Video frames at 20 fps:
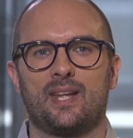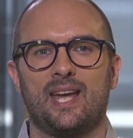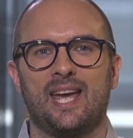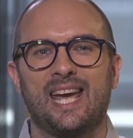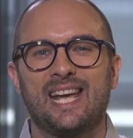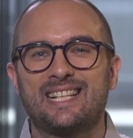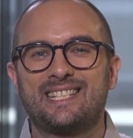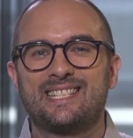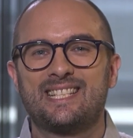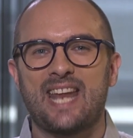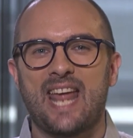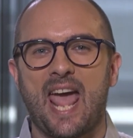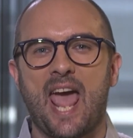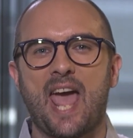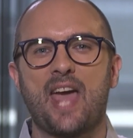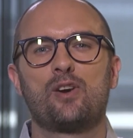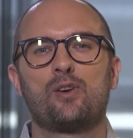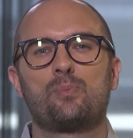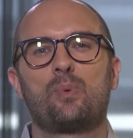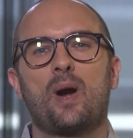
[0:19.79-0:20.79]
It's an
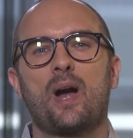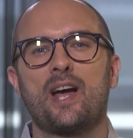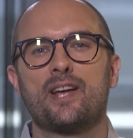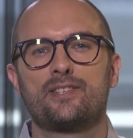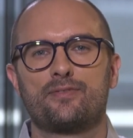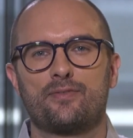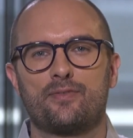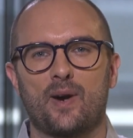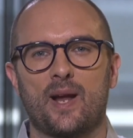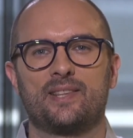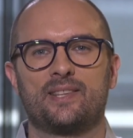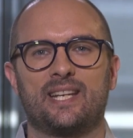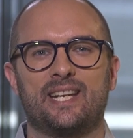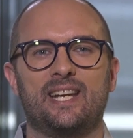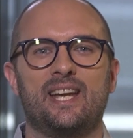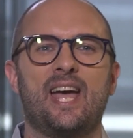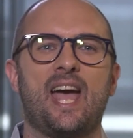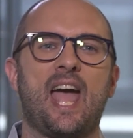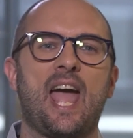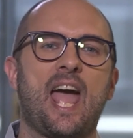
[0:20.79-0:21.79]
enterprise-friendly
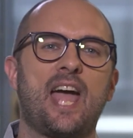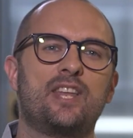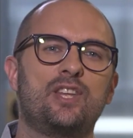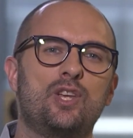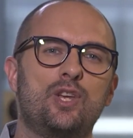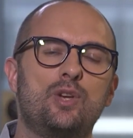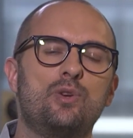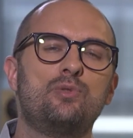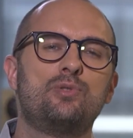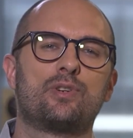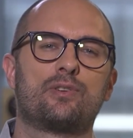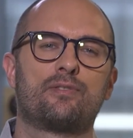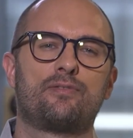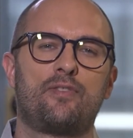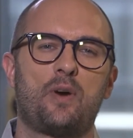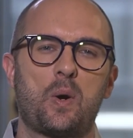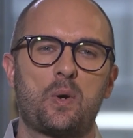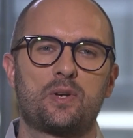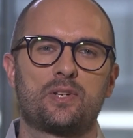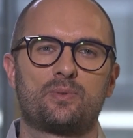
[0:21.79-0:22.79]
and
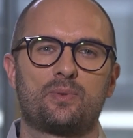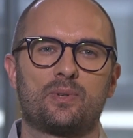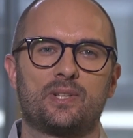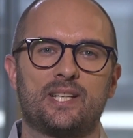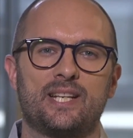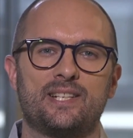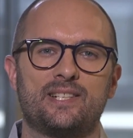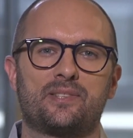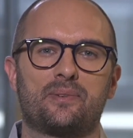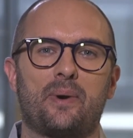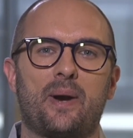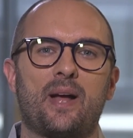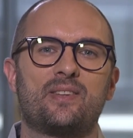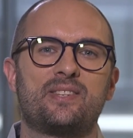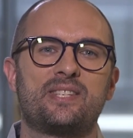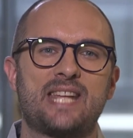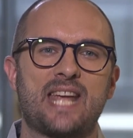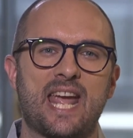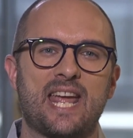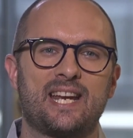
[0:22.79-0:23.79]
user-focused release around
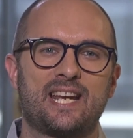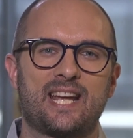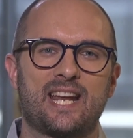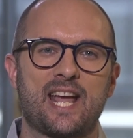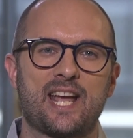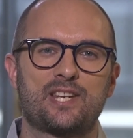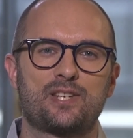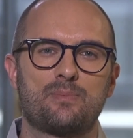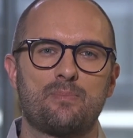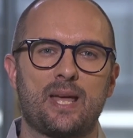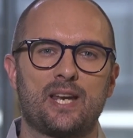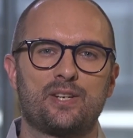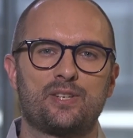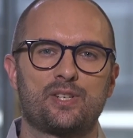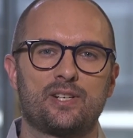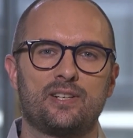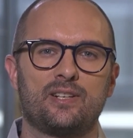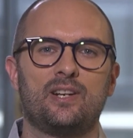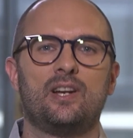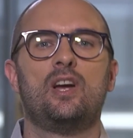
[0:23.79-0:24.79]
Data Connection
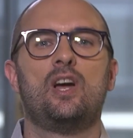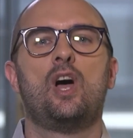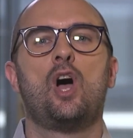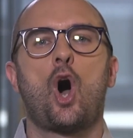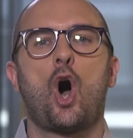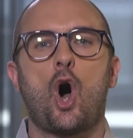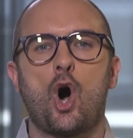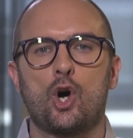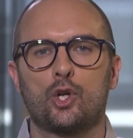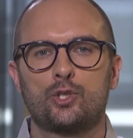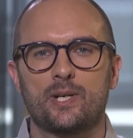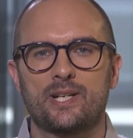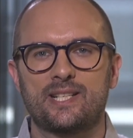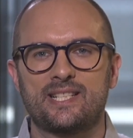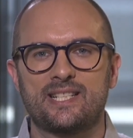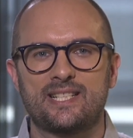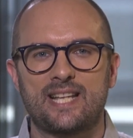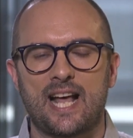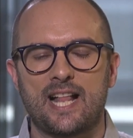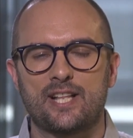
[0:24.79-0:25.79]
Manager, Alteryx
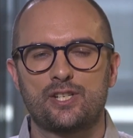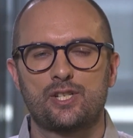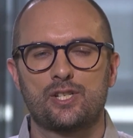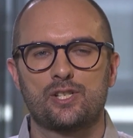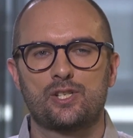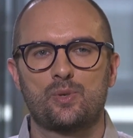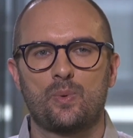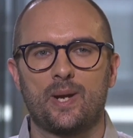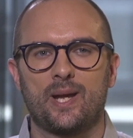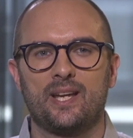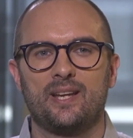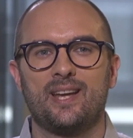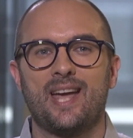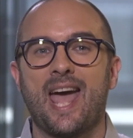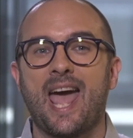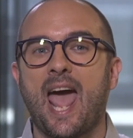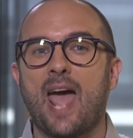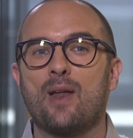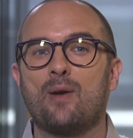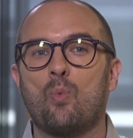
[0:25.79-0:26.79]
Intelligence Suite,
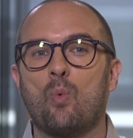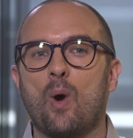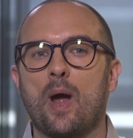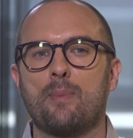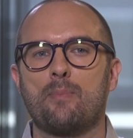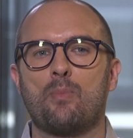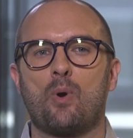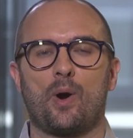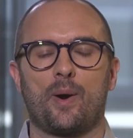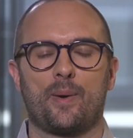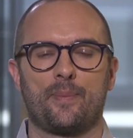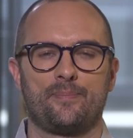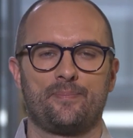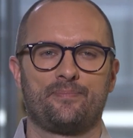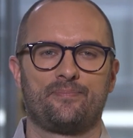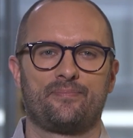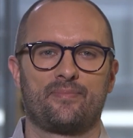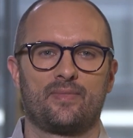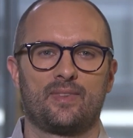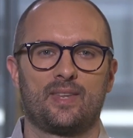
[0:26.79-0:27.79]
and way more.
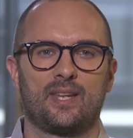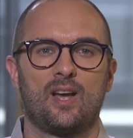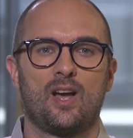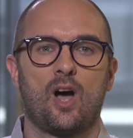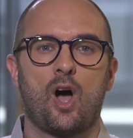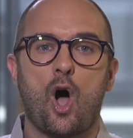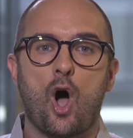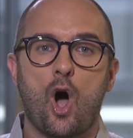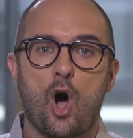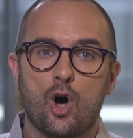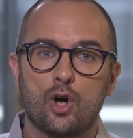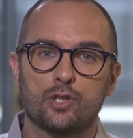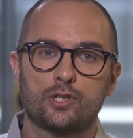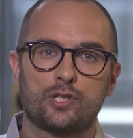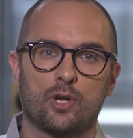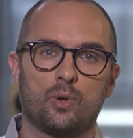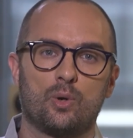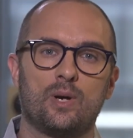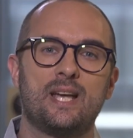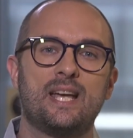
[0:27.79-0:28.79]

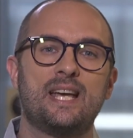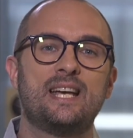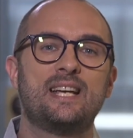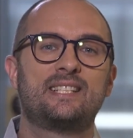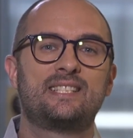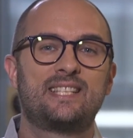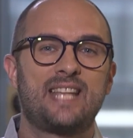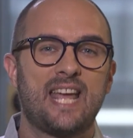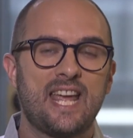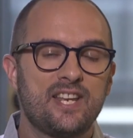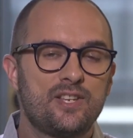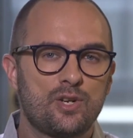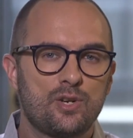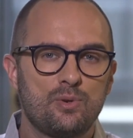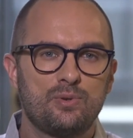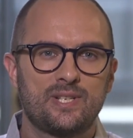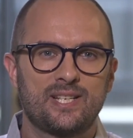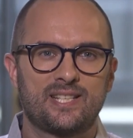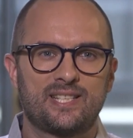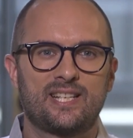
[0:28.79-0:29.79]
Also, stay
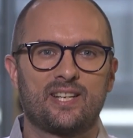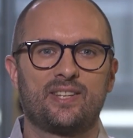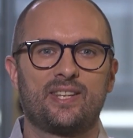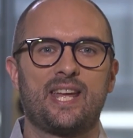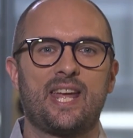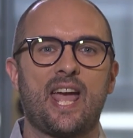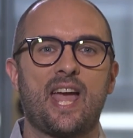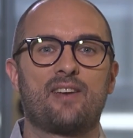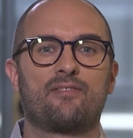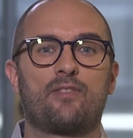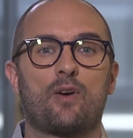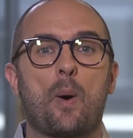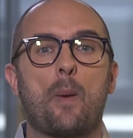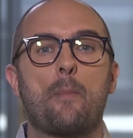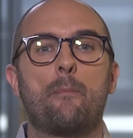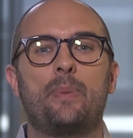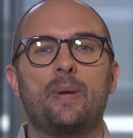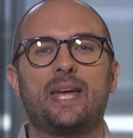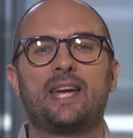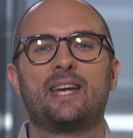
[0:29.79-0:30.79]
tuned until the end for a
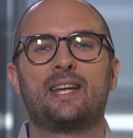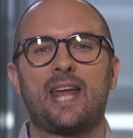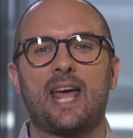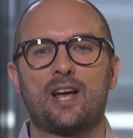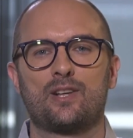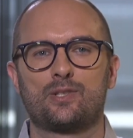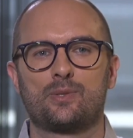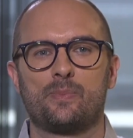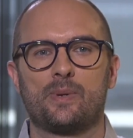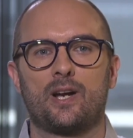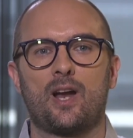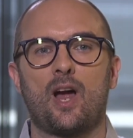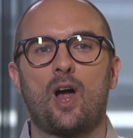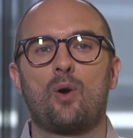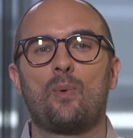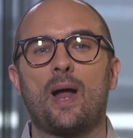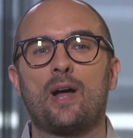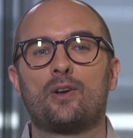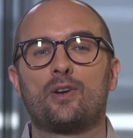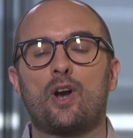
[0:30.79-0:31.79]
big announcement
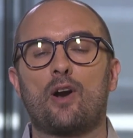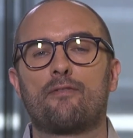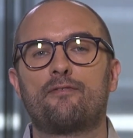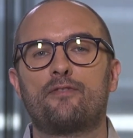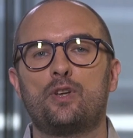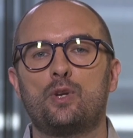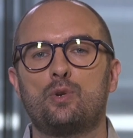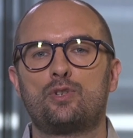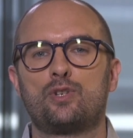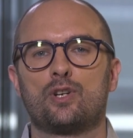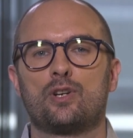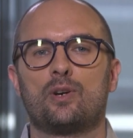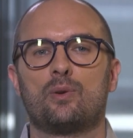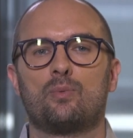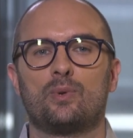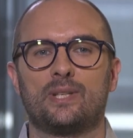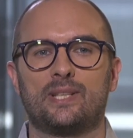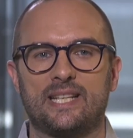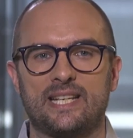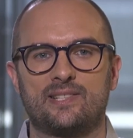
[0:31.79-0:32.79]
around our future
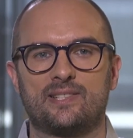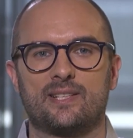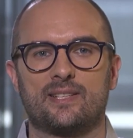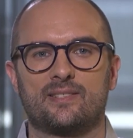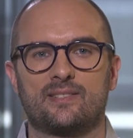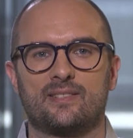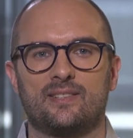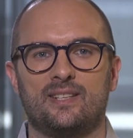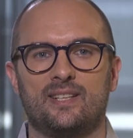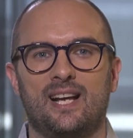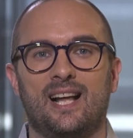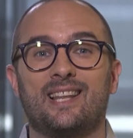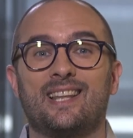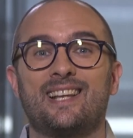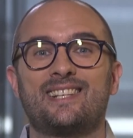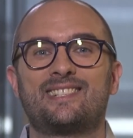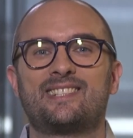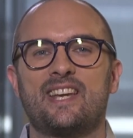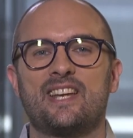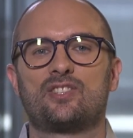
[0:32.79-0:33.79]
releases.
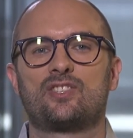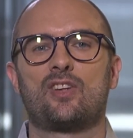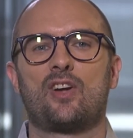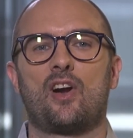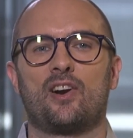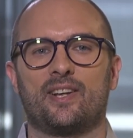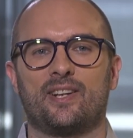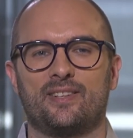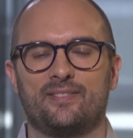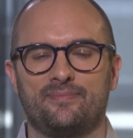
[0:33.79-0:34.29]
Let's get started.